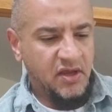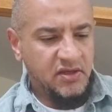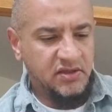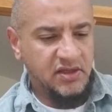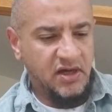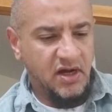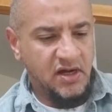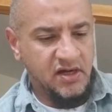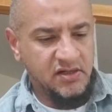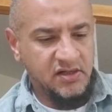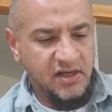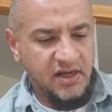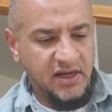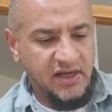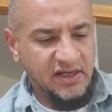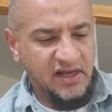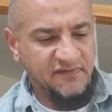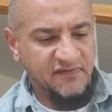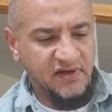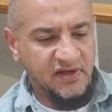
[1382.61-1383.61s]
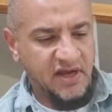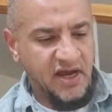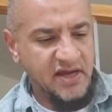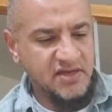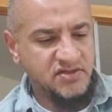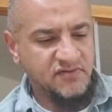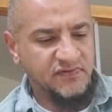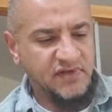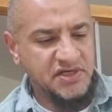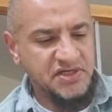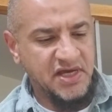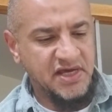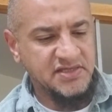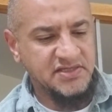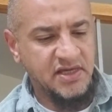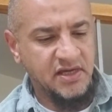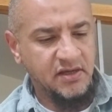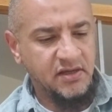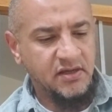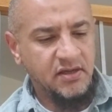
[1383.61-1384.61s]
There are 11 kinds of
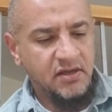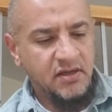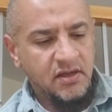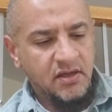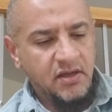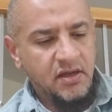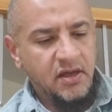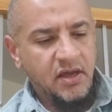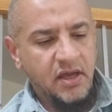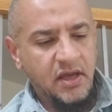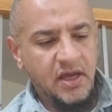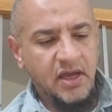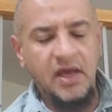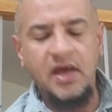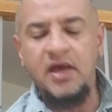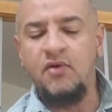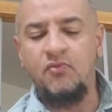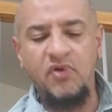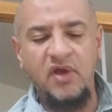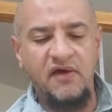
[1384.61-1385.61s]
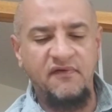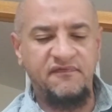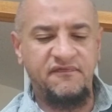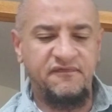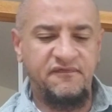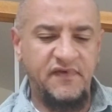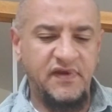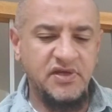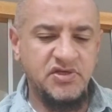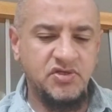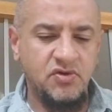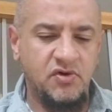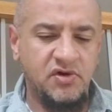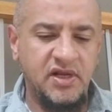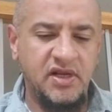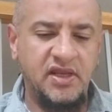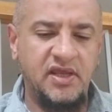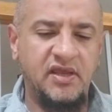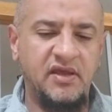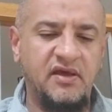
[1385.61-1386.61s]
najasa. We have finished
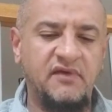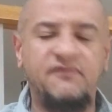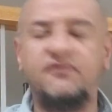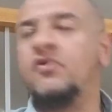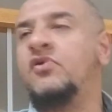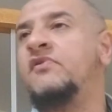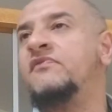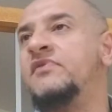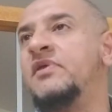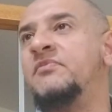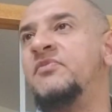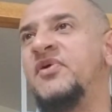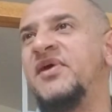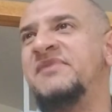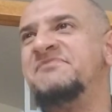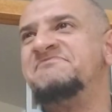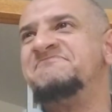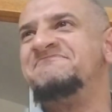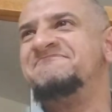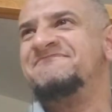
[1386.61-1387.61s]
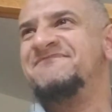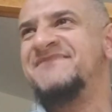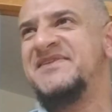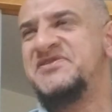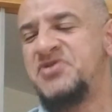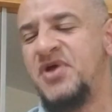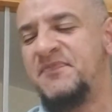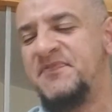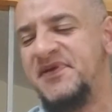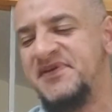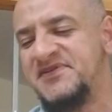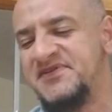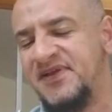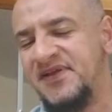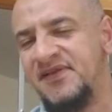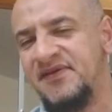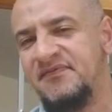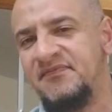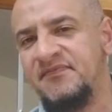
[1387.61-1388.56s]
already 4 of them. Okay, stop here inshallah.